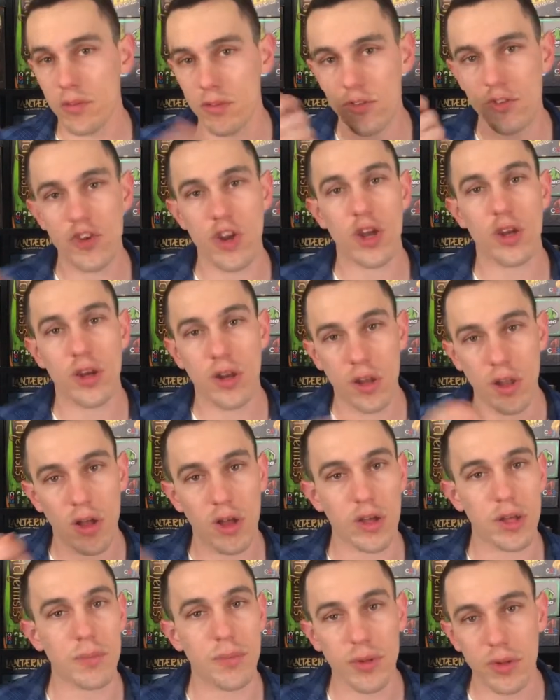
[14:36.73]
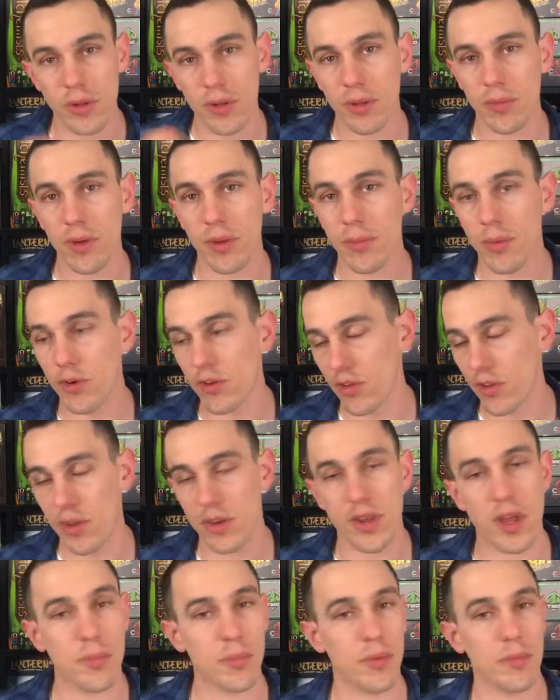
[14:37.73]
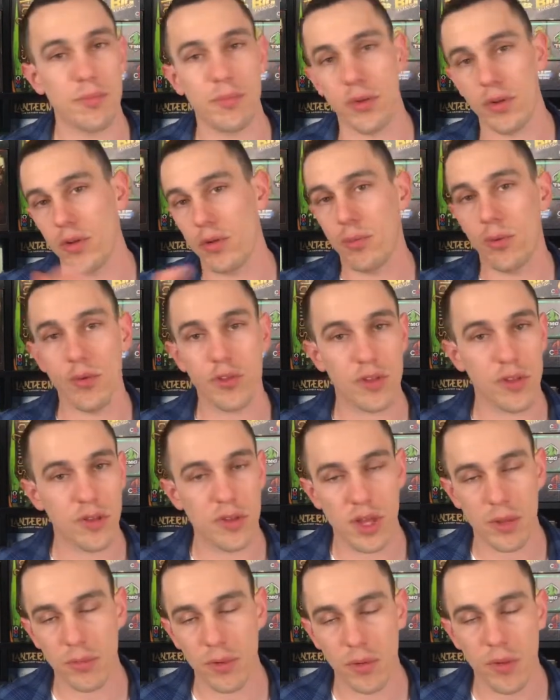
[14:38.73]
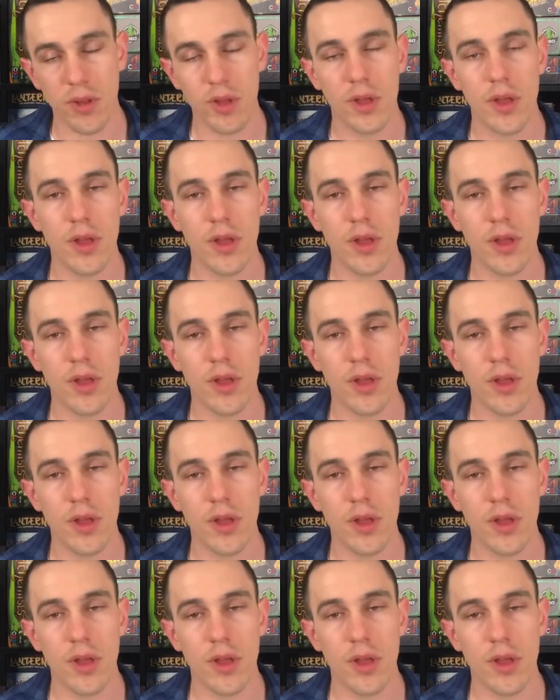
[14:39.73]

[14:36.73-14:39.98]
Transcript: chugging along and building a portion of the temple, build a portion of the temple.